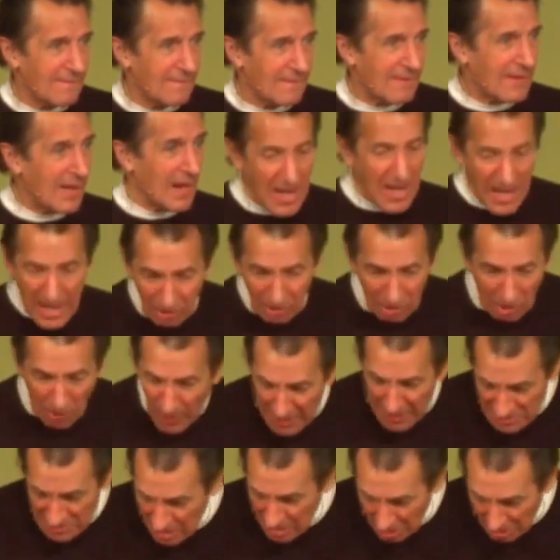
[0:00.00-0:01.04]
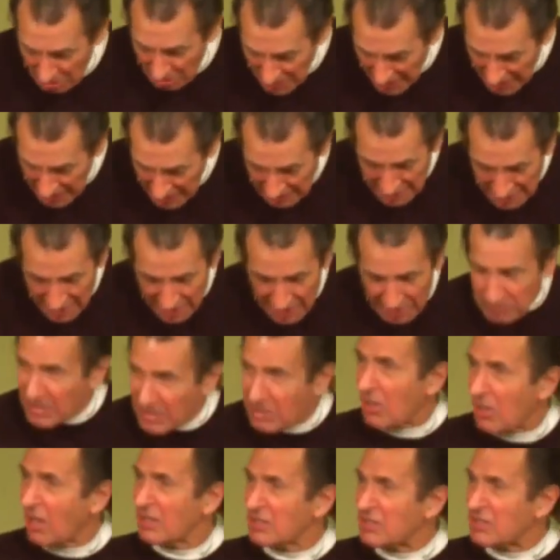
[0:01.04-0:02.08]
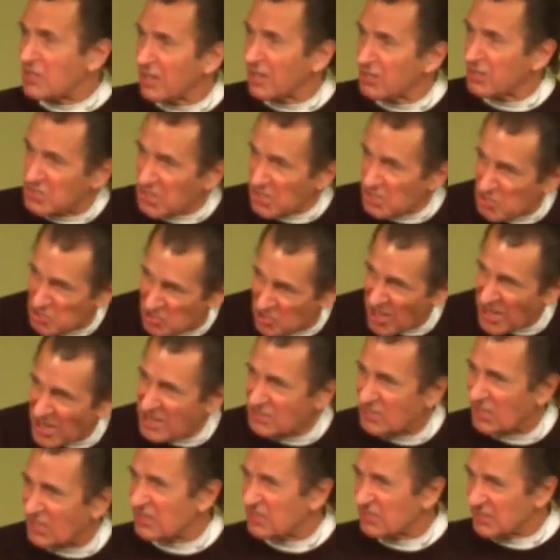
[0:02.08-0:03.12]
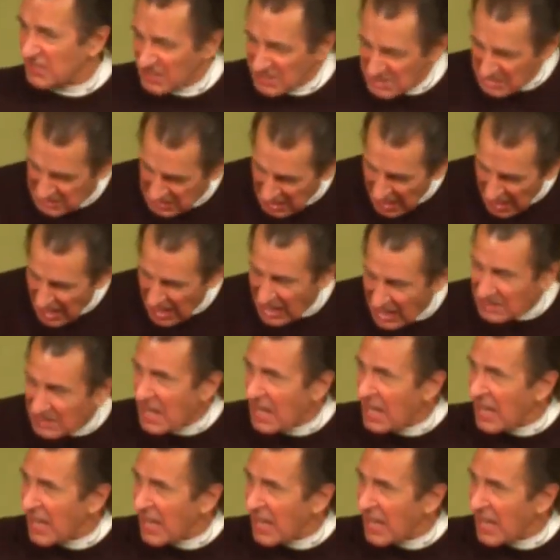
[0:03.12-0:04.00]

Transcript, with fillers: And how do I know that? Because there's a Jesus that God